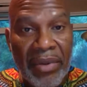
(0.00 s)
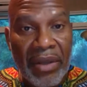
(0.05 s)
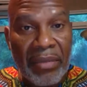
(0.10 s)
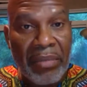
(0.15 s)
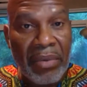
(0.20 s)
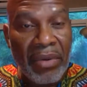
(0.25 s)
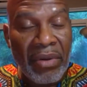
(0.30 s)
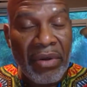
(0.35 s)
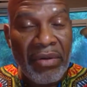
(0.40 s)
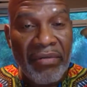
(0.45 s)

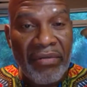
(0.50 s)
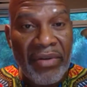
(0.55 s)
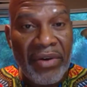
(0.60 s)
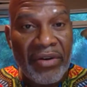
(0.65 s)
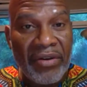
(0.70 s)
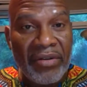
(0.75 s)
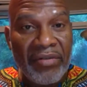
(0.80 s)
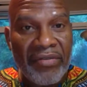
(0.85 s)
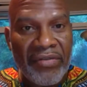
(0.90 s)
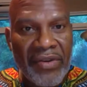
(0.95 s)
people are
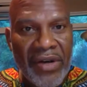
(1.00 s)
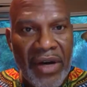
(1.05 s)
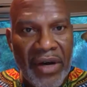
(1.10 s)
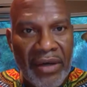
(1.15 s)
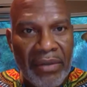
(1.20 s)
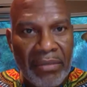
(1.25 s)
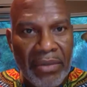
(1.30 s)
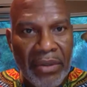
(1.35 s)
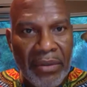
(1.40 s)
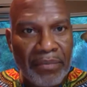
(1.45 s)
very
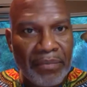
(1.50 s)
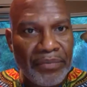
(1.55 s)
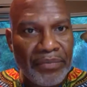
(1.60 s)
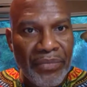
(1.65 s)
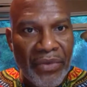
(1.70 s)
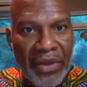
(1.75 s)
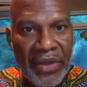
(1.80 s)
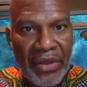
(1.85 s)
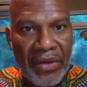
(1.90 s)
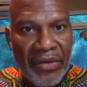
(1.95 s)
friable.
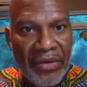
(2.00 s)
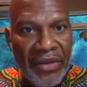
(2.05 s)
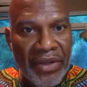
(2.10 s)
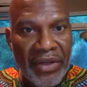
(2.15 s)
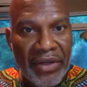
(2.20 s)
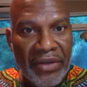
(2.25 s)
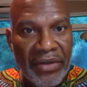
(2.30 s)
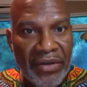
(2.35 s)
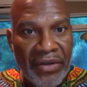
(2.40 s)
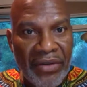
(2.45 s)

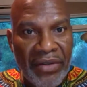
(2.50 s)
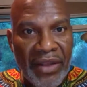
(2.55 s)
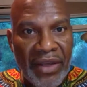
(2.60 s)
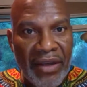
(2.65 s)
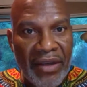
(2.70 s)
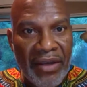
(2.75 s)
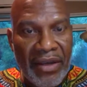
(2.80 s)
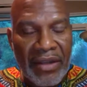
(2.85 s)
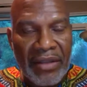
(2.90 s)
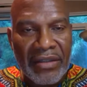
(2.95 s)

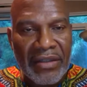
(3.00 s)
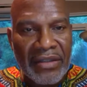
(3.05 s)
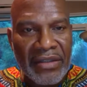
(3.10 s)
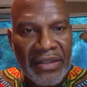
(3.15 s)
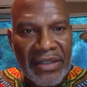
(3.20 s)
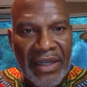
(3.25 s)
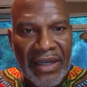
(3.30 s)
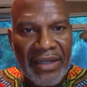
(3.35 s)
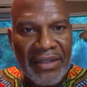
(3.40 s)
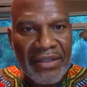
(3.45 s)
The
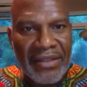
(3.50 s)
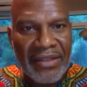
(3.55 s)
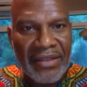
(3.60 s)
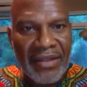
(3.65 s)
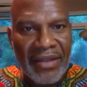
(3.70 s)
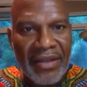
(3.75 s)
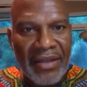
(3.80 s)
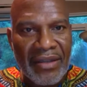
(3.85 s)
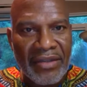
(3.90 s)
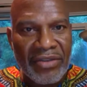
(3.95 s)
slightest
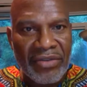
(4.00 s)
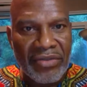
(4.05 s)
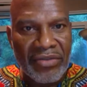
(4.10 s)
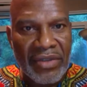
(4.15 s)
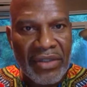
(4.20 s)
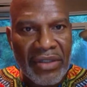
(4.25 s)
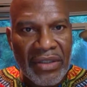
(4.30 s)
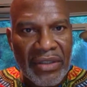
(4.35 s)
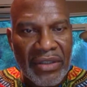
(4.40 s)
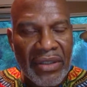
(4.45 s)
things
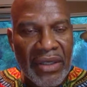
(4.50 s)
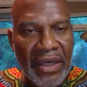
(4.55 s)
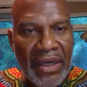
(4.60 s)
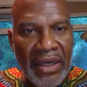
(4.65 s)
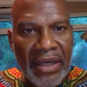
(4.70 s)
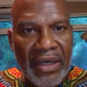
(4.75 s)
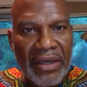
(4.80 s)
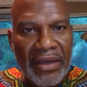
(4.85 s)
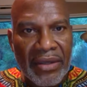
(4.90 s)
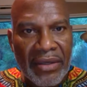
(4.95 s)
really,
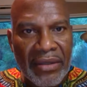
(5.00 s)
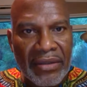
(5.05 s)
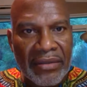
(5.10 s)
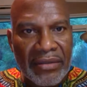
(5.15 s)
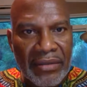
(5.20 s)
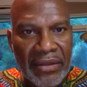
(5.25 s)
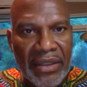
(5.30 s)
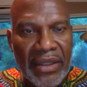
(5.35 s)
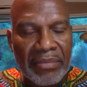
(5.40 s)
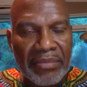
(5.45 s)

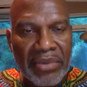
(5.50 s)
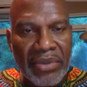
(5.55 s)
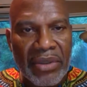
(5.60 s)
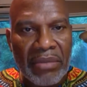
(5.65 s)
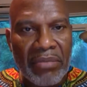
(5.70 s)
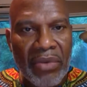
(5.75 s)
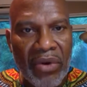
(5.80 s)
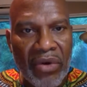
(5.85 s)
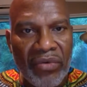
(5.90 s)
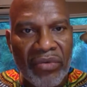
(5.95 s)
tips
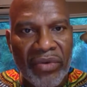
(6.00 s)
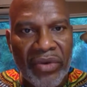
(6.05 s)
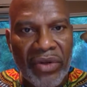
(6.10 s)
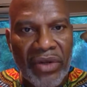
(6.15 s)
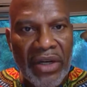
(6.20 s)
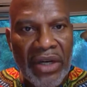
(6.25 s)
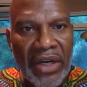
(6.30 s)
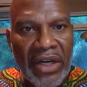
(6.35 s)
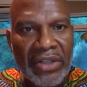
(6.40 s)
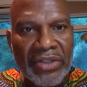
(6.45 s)
them over.
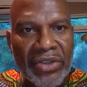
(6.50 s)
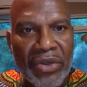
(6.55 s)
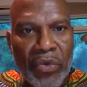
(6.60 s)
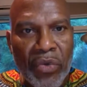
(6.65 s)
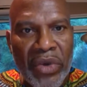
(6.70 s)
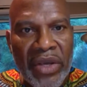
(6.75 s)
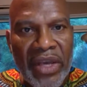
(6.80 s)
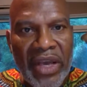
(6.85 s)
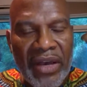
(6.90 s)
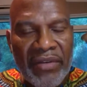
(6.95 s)
So
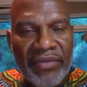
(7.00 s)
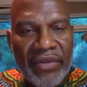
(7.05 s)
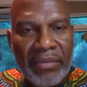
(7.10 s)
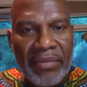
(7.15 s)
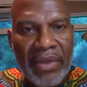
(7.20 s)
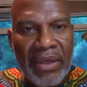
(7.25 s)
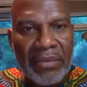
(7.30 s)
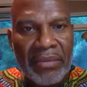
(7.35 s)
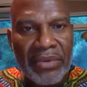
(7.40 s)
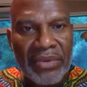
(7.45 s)
we have to
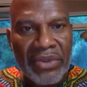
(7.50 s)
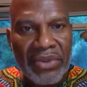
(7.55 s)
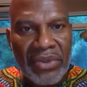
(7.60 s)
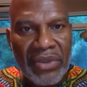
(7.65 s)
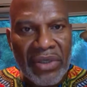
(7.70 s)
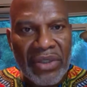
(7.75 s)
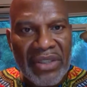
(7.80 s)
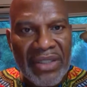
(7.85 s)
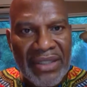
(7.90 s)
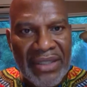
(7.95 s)
be able
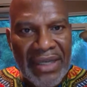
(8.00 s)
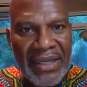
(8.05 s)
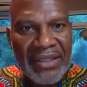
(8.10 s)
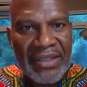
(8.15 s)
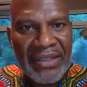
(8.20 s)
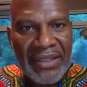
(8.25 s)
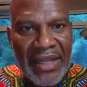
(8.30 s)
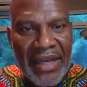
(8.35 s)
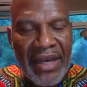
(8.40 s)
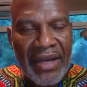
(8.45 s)
to
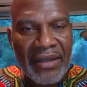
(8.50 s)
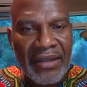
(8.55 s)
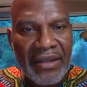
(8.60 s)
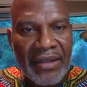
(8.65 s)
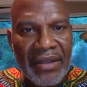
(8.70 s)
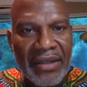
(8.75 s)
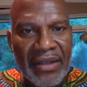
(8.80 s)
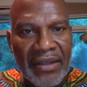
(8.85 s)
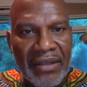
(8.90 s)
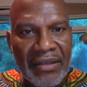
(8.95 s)
assess that
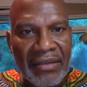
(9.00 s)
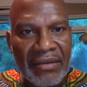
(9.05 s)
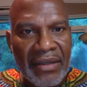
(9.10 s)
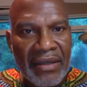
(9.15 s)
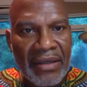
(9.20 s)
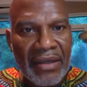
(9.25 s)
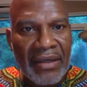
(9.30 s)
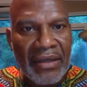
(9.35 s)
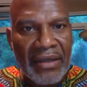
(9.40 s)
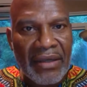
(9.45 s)
in
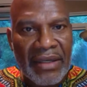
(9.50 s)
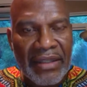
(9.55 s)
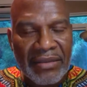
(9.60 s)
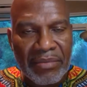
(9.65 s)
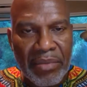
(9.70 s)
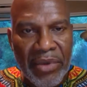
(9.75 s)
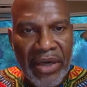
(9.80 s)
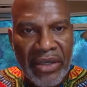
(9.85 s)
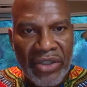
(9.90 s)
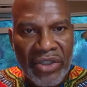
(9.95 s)
as
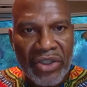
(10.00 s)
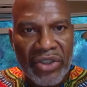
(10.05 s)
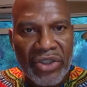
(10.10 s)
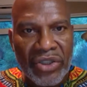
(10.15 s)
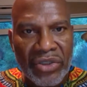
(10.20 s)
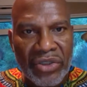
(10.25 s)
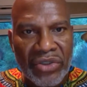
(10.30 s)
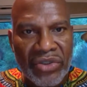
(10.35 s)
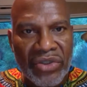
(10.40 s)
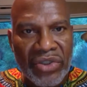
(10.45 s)

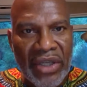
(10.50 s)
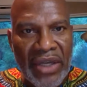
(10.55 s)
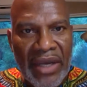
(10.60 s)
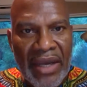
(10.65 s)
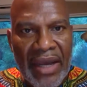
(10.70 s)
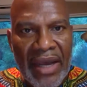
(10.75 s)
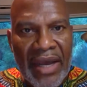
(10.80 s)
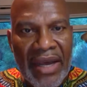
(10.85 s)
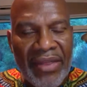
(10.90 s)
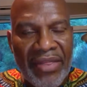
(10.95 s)
practitioners,
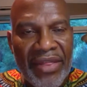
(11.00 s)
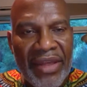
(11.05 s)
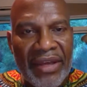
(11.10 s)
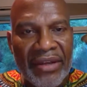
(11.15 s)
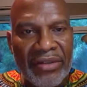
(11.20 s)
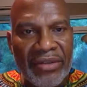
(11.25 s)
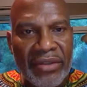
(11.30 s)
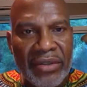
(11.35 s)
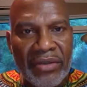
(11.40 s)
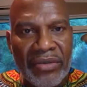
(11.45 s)
and
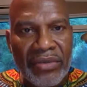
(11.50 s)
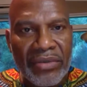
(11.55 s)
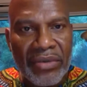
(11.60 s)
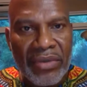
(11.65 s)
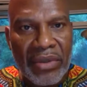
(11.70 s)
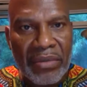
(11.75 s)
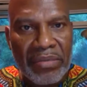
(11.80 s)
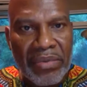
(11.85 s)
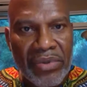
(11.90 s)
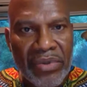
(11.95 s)
then to do
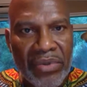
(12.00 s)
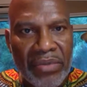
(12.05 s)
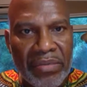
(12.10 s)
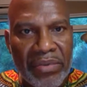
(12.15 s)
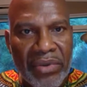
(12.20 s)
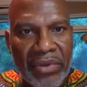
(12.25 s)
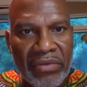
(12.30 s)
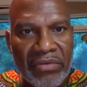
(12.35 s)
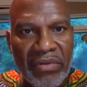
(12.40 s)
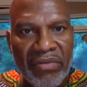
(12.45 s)
the
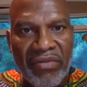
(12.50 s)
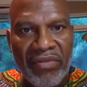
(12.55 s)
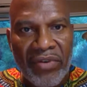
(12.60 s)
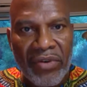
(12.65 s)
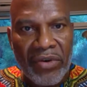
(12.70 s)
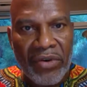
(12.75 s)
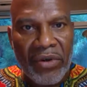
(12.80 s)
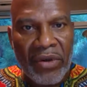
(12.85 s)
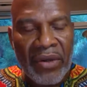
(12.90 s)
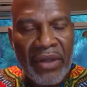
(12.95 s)
appropriate
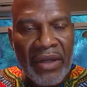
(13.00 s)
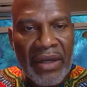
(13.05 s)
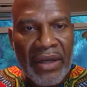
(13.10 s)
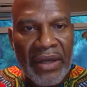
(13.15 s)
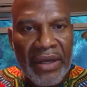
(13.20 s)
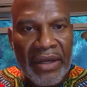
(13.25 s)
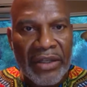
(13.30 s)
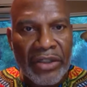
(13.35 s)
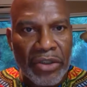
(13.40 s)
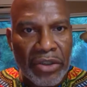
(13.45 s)
referral
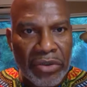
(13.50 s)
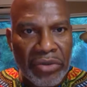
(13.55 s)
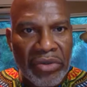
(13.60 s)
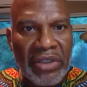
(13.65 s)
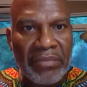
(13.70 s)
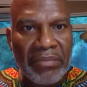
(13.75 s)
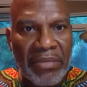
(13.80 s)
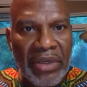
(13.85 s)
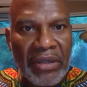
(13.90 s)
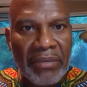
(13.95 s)
and
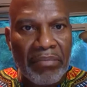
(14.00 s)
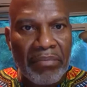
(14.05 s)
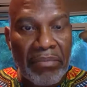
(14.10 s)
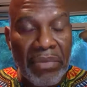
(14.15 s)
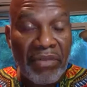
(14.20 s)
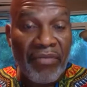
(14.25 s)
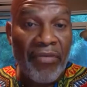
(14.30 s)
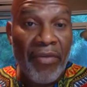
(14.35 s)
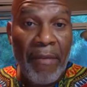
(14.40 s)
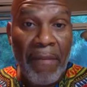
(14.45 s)
treatment.
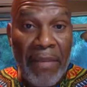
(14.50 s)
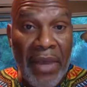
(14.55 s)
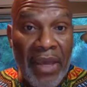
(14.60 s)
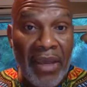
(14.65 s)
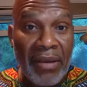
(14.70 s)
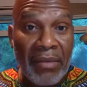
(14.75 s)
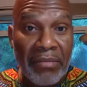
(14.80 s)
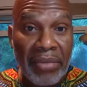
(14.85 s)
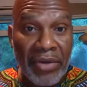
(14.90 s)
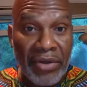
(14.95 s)
But for
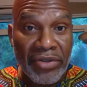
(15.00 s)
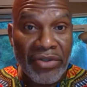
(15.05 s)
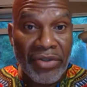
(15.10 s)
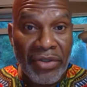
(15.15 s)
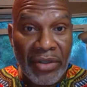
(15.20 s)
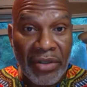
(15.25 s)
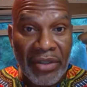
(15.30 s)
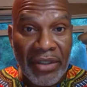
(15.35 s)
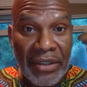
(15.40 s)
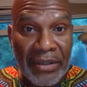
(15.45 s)
me
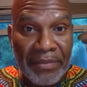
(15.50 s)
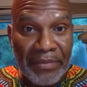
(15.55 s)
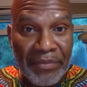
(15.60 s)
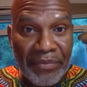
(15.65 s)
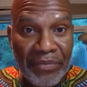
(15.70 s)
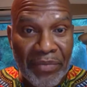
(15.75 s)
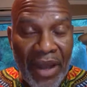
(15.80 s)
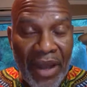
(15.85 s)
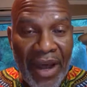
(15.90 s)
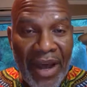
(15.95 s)
personally,
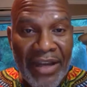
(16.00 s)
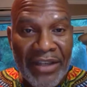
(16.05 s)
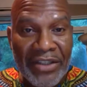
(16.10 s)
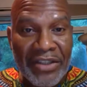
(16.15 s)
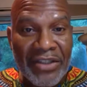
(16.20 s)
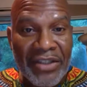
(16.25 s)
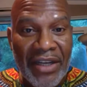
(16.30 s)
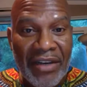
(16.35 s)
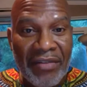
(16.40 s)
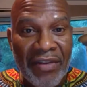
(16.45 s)
I
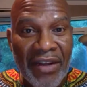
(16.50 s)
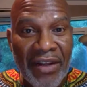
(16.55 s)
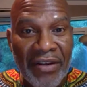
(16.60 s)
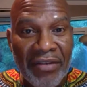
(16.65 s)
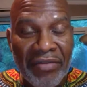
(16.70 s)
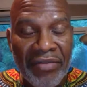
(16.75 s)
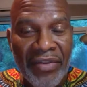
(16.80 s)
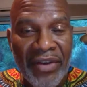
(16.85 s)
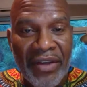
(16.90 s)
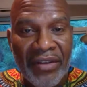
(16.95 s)
just have a lot
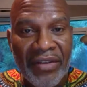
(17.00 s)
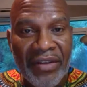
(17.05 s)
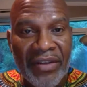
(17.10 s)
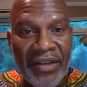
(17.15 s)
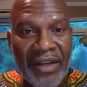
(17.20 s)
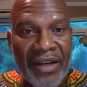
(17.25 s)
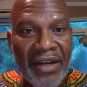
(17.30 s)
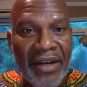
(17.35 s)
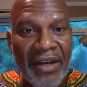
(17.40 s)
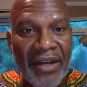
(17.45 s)
of faith
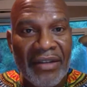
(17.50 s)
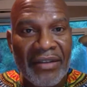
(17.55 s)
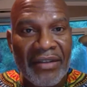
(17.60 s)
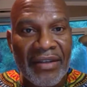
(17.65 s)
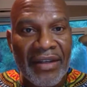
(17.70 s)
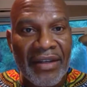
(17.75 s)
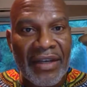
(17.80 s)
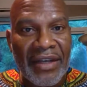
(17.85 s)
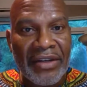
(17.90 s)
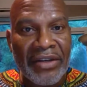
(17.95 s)
in God,
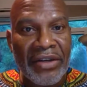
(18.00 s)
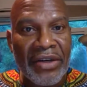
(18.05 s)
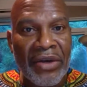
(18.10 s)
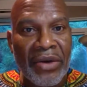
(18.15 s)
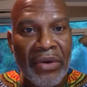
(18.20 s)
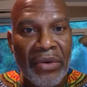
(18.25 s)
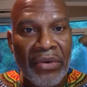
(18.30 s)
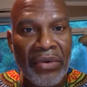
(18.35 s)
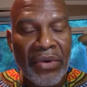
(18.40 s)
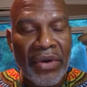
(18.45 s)
and I
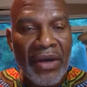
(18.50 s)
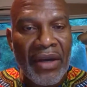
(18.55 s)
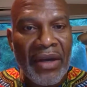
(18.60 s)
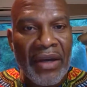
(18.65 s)
know